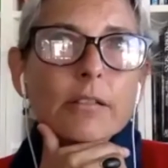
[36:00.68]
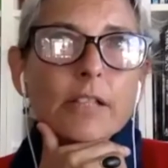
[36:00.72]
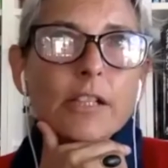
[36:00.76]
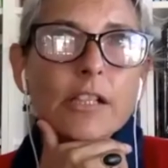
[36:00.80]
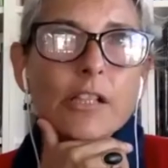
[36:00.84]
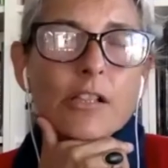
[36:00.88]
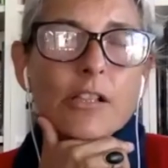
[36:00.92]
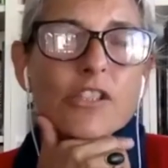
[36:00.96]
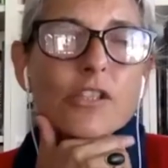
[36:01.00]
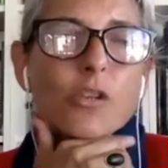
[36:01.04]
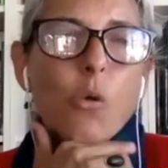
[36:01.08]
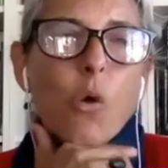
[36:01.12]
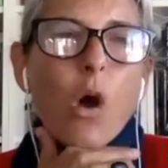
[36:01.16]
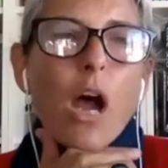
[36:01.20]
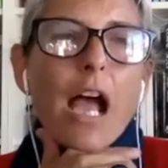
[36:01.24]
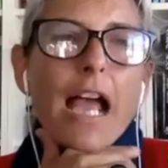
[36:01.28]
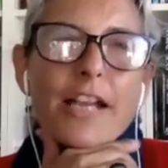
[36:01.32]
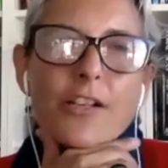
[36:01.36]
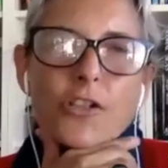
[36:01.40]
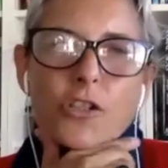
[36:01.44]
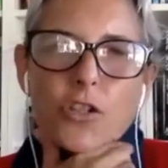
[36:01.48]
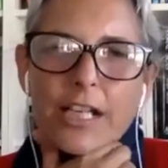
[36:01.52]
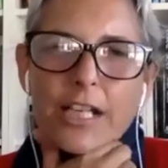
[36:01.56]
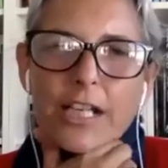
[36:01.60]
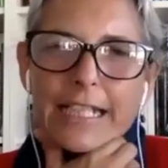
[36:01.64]
know, it's quite a
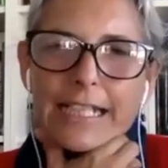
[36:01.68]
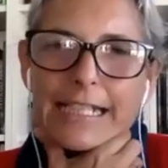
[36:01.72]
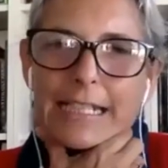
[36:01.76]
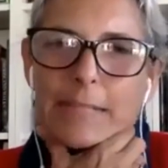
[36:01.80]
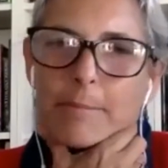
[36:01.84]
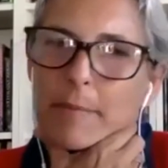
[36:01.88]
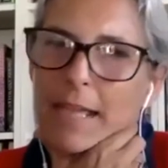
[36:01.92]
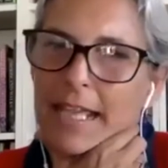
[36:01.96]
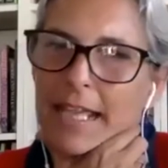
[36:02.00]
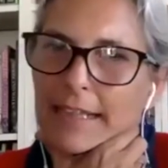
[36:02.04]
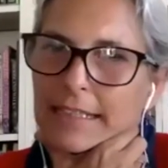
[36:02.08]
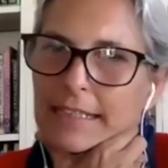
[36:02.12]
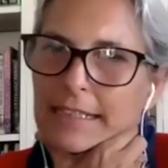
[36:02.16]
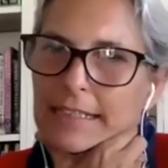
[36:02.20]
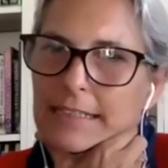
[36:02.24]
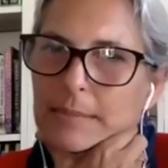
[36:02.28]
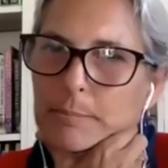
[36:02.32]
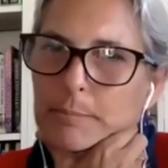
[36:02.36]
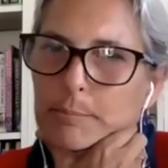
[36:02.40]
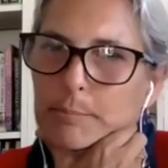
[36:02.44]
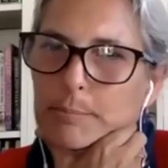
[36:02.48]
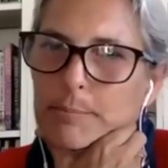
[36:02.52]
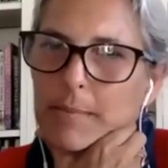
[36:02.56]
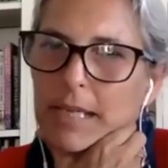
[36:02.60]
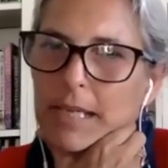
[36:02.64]
tricky method,
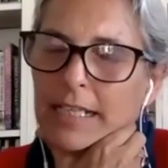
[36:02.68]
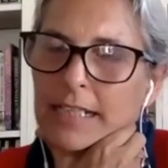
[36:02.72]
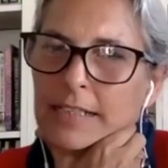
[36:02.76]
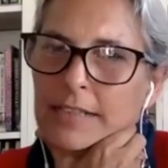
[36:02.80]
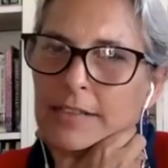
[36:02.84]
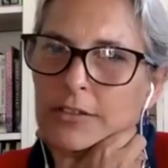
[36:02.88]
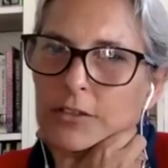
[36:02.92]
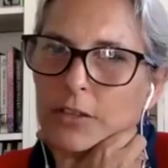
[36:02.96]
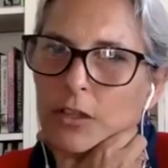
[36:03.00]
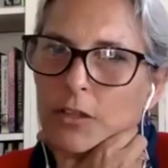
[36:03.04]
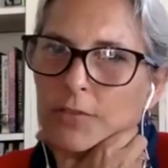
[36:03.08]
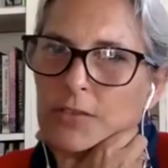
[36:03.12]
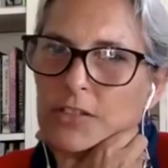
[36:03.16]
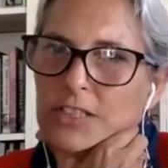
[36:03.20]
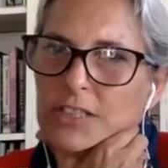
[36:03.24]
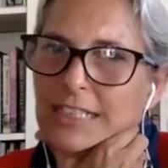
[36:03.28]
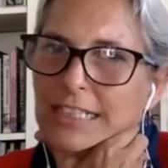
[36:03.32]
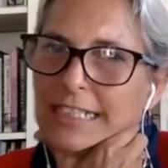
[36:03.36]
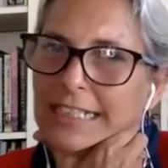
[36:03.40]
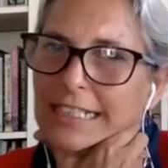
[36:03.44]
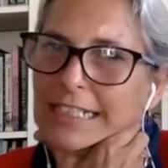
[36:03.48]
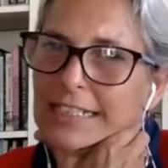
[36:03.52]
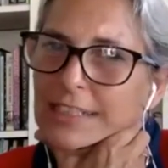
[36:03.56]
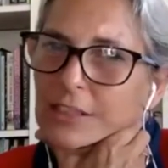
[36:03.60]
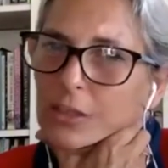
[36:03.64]
and obviously
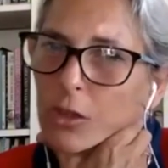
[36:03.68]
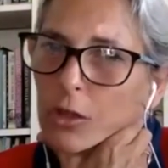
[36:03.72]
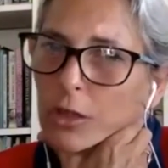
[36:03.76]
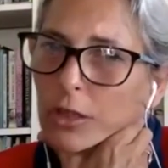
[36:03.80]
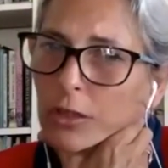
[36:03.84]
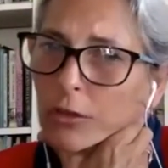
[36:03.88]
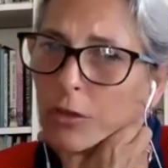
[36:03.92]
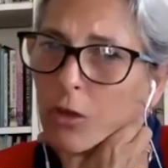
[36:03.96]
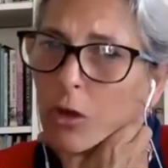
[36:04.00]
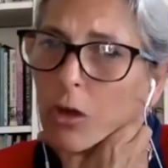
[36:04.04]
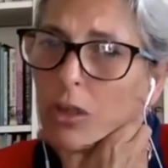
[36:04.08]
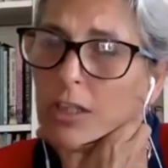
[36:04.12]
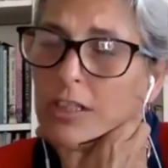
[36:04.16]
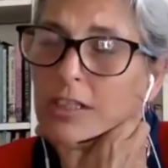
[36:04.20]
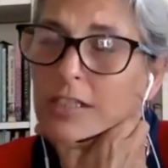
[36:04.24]
it's got a lot